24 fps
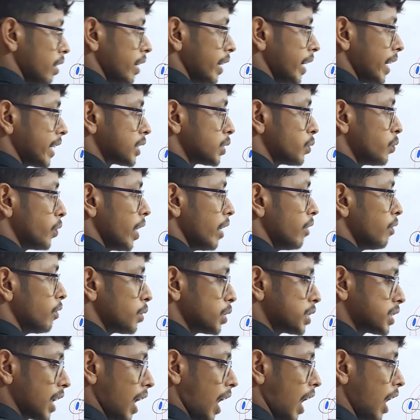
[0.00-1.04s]
S wave,
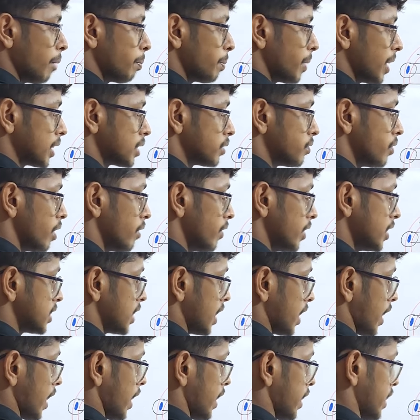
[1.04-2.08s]
sharp S wave is
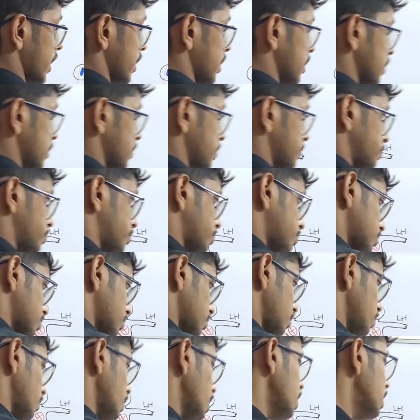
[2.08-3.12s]
generated.
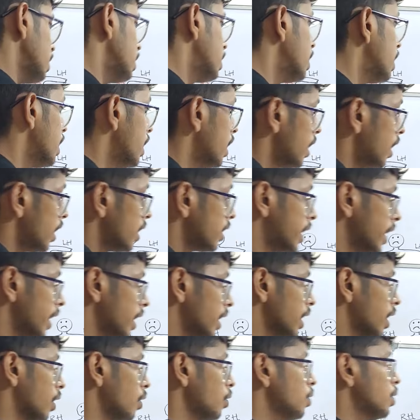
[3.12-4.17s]
Till
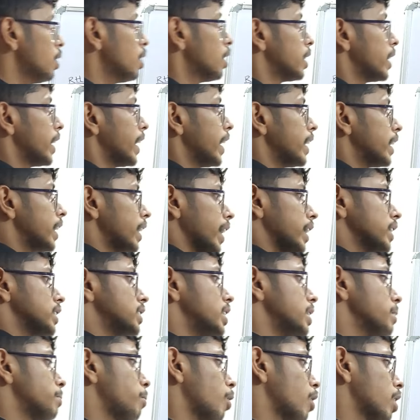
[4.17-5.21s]
now, atria is
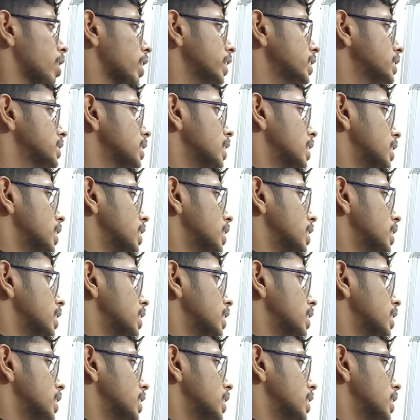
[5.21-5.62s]
depolarized,